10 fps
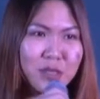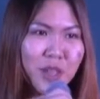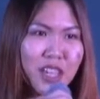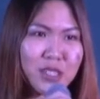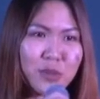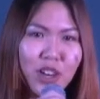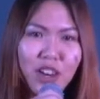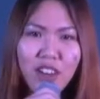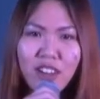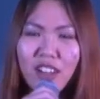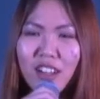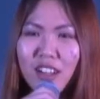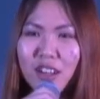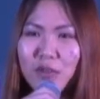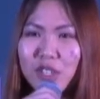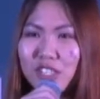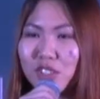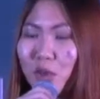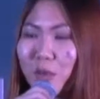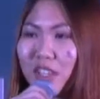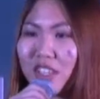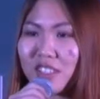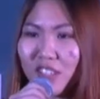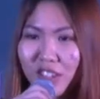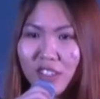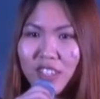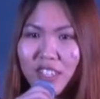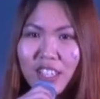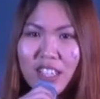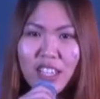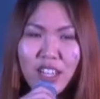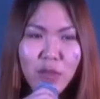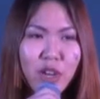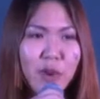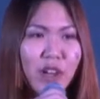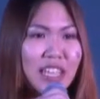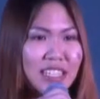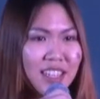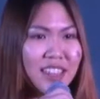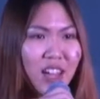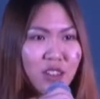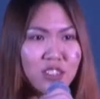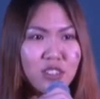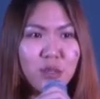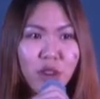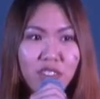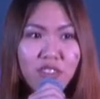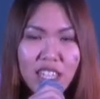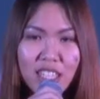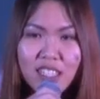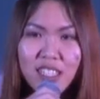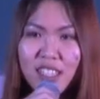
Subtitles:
space. We just opened this year. We are about 18,000 square feet,